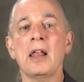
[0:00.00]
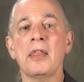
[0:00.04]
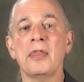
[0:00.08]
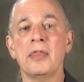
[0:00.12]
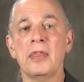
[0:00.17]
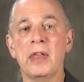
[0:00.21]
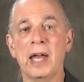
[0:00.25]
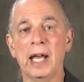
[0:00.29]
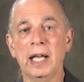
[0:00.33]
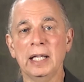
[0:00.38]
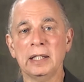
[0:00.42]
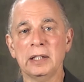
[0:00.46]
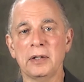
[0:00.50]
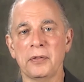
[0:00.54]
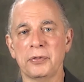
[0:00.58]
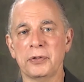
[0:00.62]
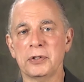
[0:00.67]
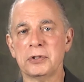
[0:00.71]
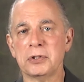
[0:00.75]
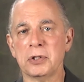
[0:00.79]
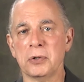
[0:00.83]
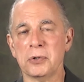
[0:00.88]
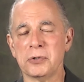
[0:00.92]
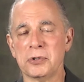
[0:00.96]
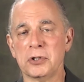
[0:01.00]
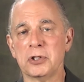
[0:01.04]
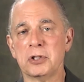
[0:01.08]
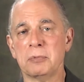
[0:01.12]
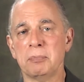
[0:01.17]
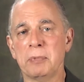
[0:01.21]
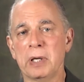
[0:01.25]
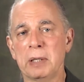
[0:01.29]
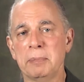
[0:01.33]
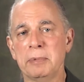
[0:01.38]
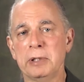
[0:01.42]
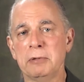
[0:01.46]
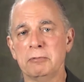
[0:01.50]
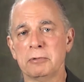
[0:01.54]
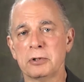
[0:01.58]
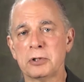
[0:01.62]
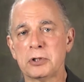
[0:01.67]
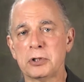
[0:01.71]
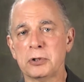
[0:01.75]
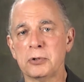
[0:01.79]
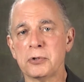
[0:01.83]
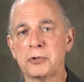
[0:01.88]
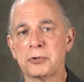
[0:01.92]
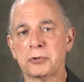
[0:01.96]
Then the dosage may be
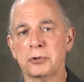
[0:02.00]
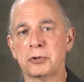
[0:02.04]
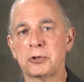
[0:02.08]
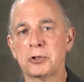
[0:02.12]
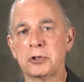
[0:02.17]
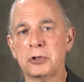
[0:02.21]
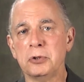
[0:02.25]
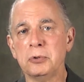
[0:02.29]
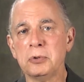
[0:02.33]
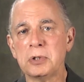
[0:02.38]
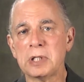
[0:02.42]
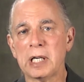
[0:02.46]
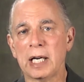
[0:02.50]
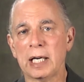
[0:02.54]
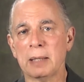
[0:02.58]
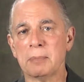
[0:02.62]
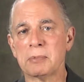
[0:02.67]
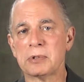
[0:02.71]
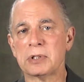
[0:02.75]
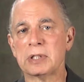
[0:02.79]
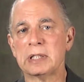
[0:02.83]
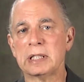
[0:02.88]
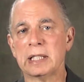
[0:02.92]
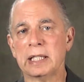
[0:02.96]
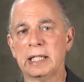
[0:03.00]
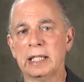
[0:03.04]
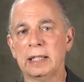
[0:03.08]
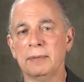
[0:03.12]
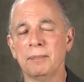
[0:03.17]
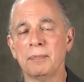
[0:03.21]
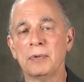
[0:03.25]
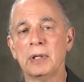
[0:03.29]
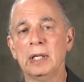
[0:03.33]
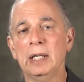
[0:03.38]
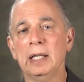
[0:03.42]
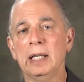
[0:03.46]
reduced to 2 times a day,